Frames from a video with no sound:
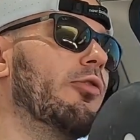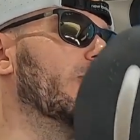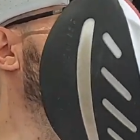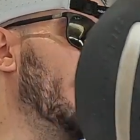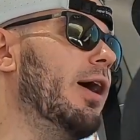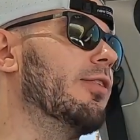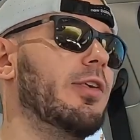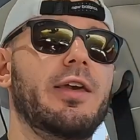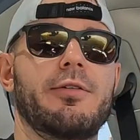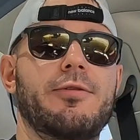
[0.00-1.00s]

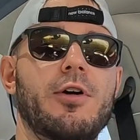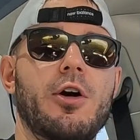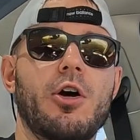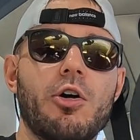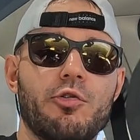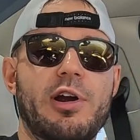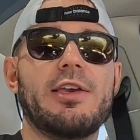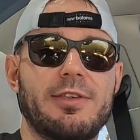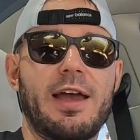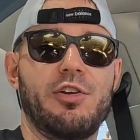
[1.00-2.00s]
responsive
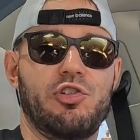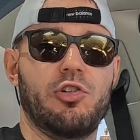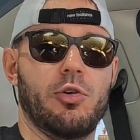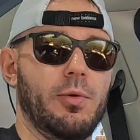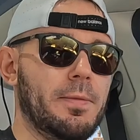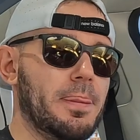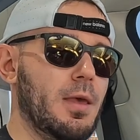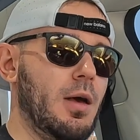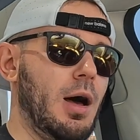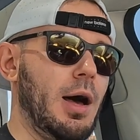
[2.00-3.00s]
race day shoe.
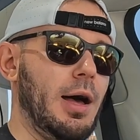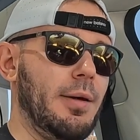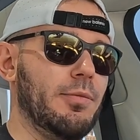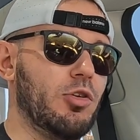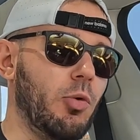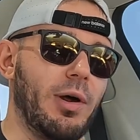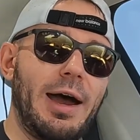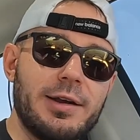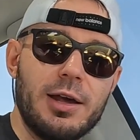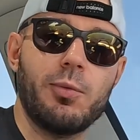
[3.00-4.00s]
So what
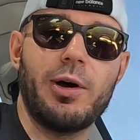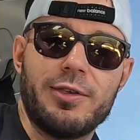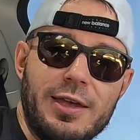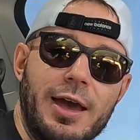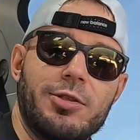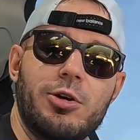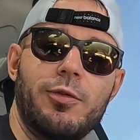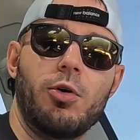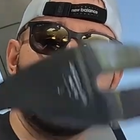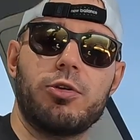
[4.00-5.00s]
I did was the
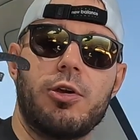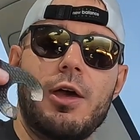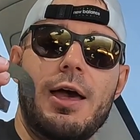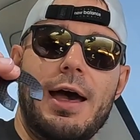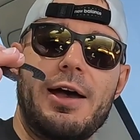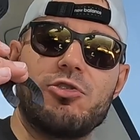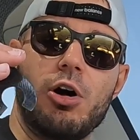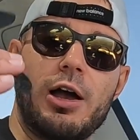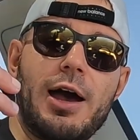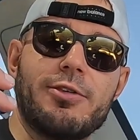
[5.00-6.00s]
intervals, as
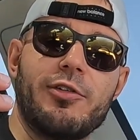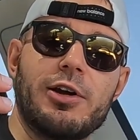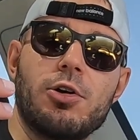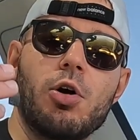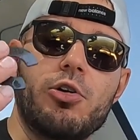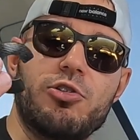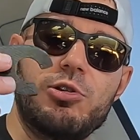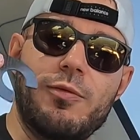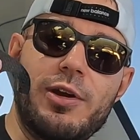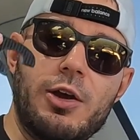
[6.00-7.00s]
y'all guys already know because you've
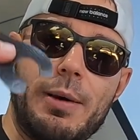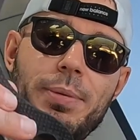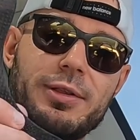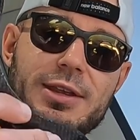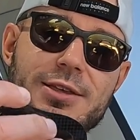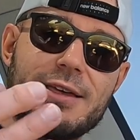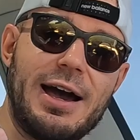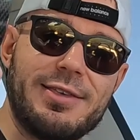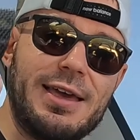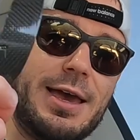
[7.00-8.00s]
seen the video, I put these
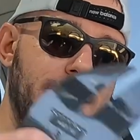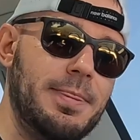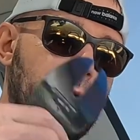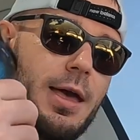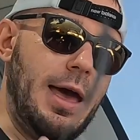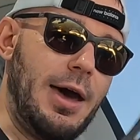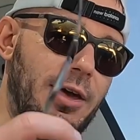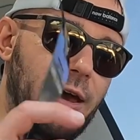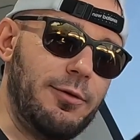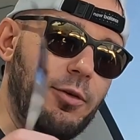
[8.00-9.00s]
guys in, and
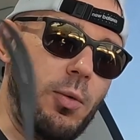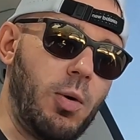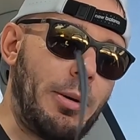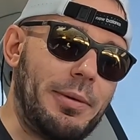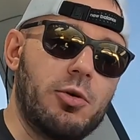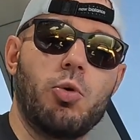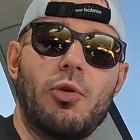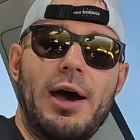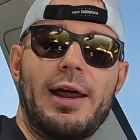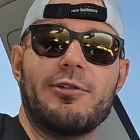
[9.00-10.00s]
then for the warm-up and cool
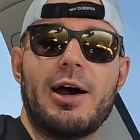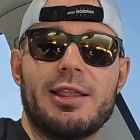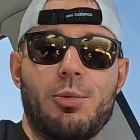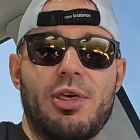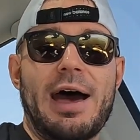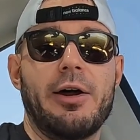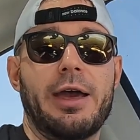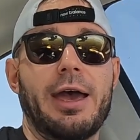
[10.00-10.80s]
down, I rocked it without it.